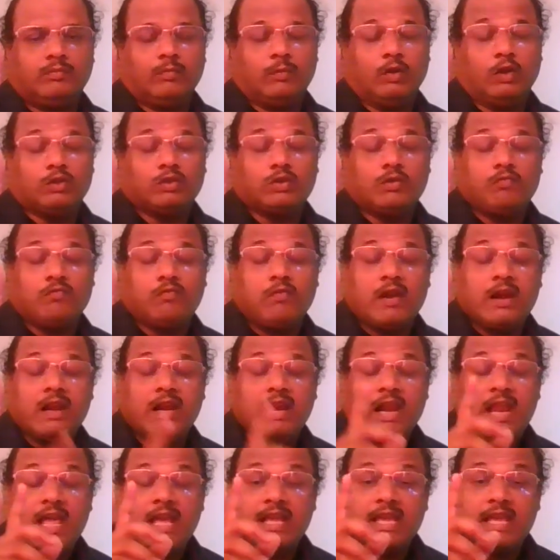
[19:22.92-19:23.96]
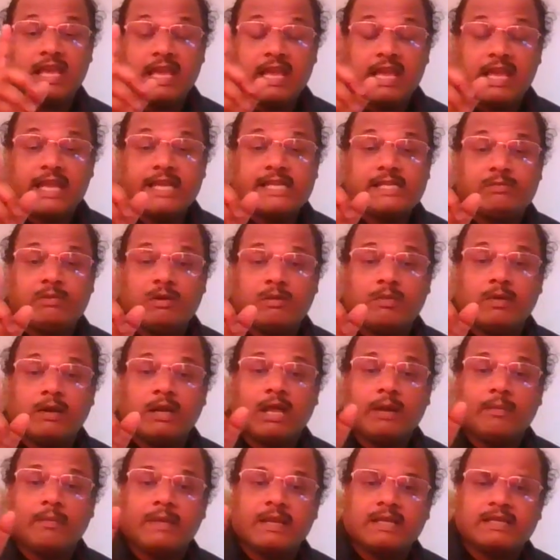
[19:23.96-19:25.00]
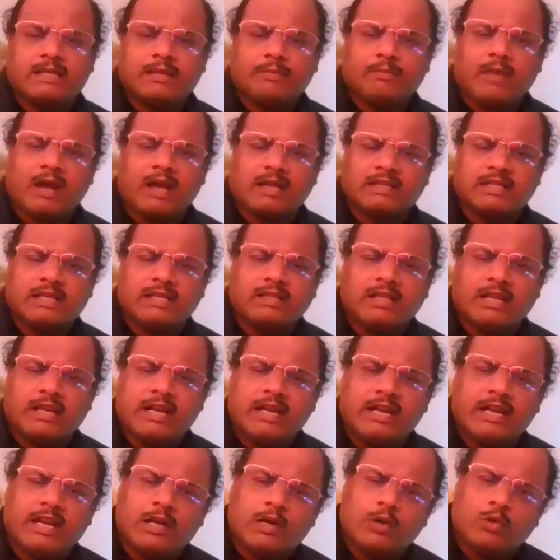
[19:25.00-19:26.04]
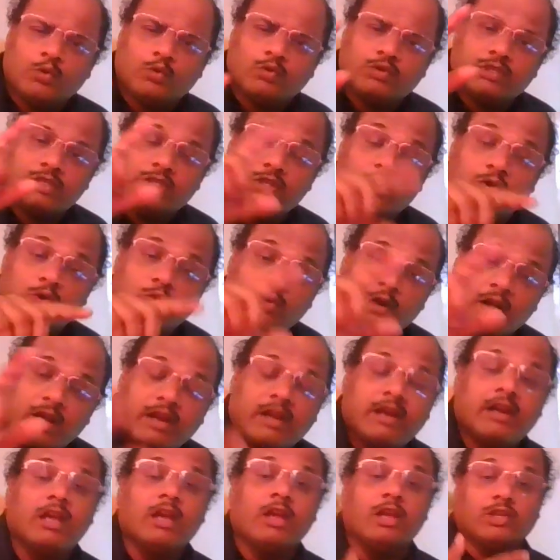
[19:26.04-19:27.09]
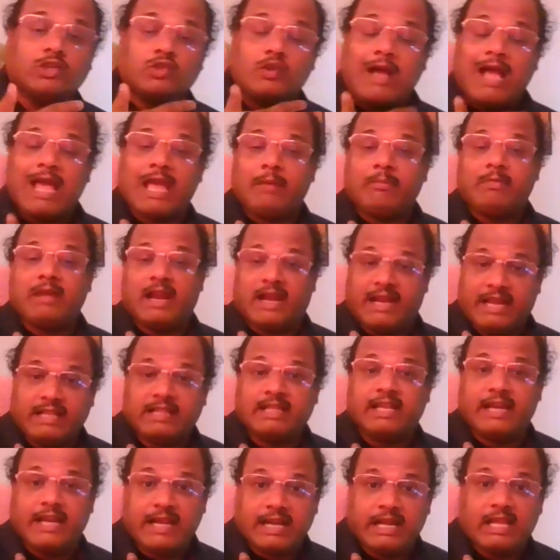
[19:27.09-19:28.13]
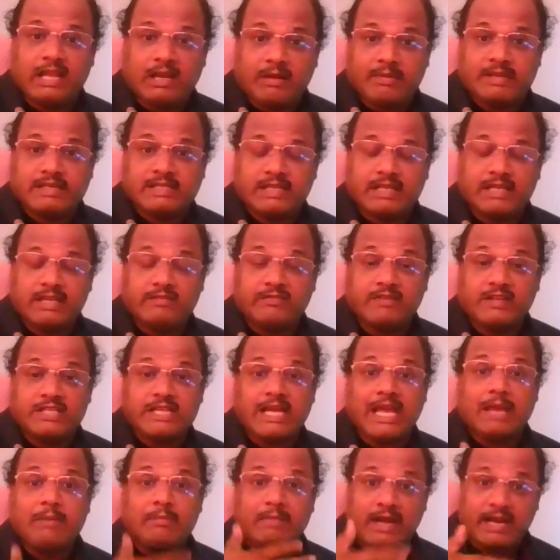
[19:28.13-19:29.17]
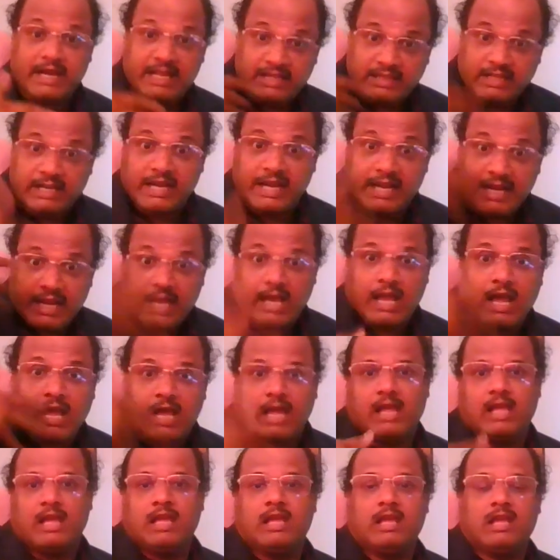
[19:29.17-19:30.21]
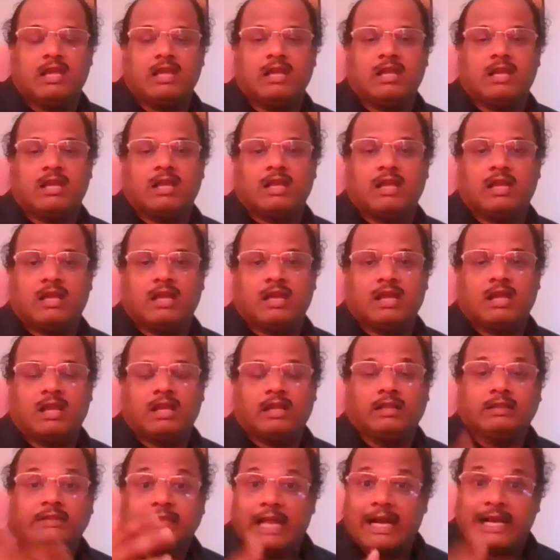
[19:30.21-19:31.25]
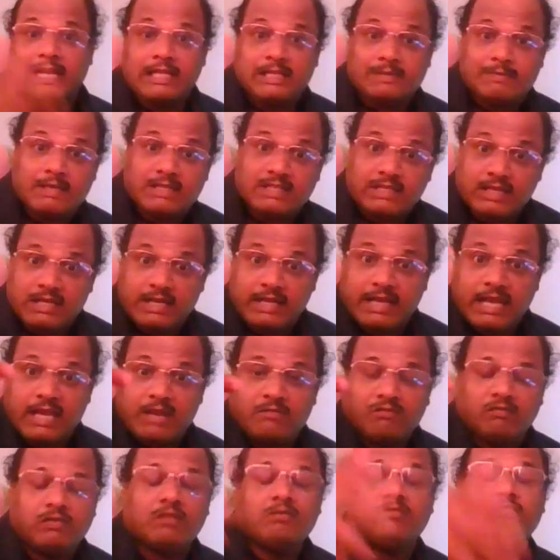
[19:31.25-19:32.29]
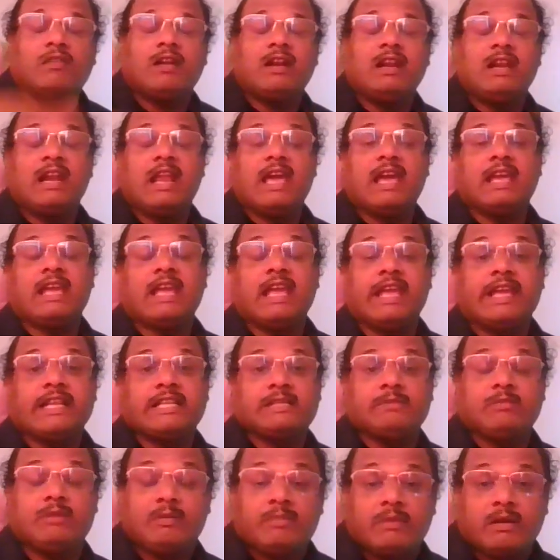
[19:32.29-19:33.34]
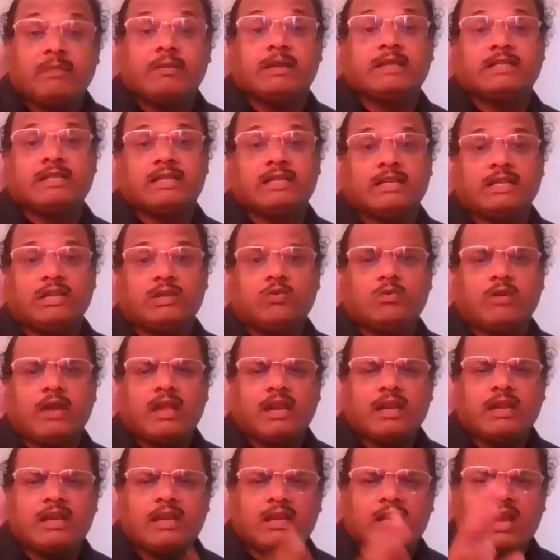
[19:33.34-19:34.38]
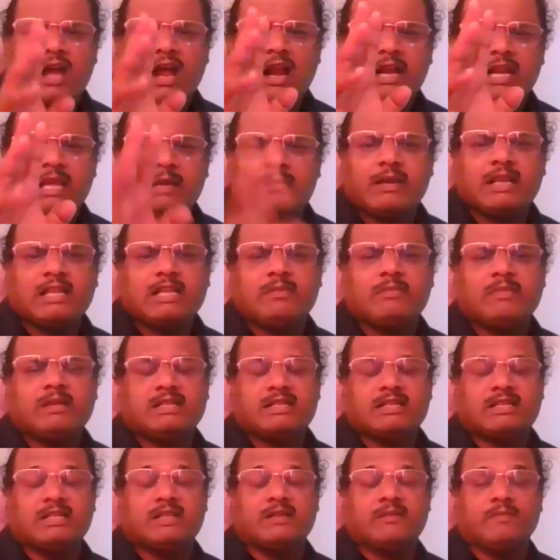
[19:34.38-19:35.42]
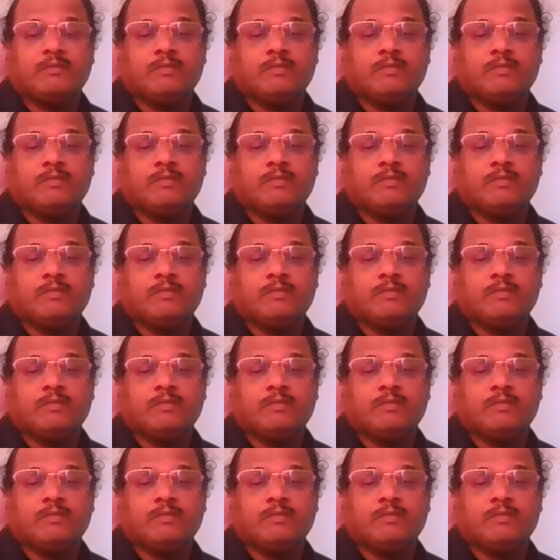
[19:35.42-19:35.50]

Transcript: So 1 lakh age people are passing the data to 0 to 100. So I am getting the data now basically, which I am getting the data, that is basically came from 1 lakh age people basically. You can't imagine basically.